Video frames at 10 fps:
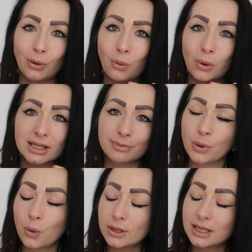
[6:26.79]
or
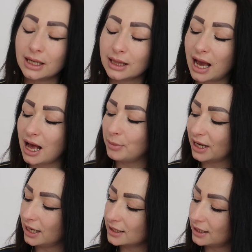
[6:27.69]
spotting there,
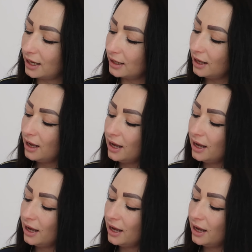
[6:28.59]
because like,